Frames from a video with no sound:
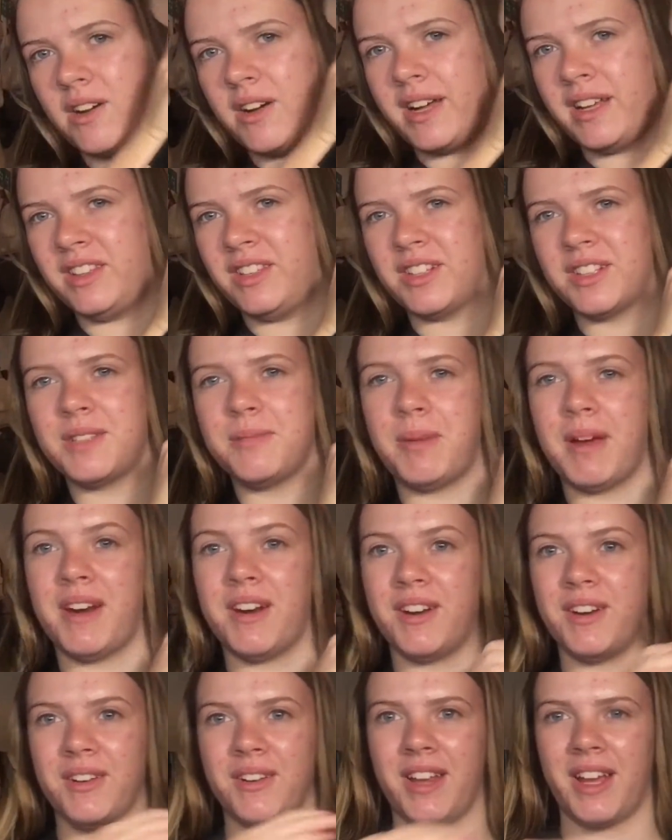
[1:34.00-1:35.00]
it looked
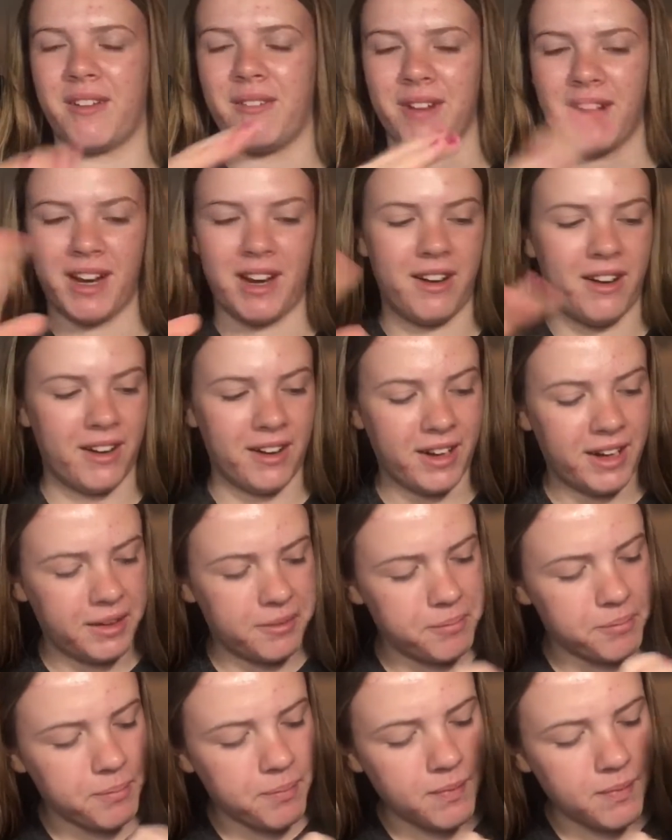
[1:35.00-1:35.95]
better like when I got it.